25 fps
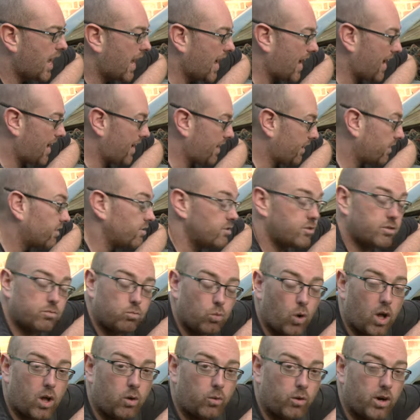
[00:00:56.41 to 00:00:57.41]
and
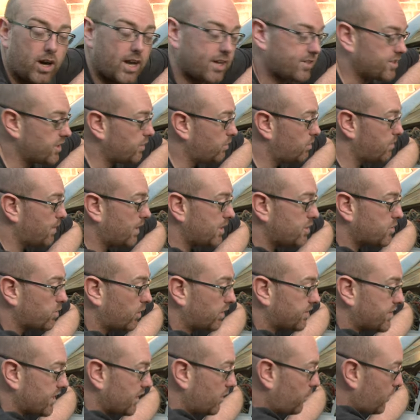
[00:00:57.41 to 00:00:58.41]
while we're at it, we might as
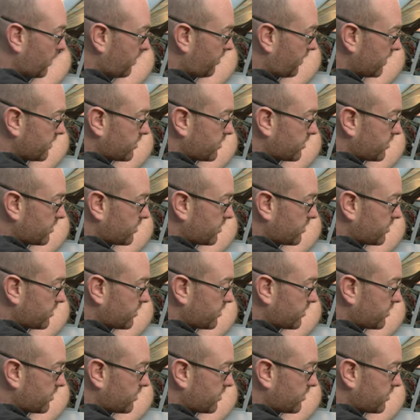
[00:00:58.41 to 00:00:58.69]
well deal with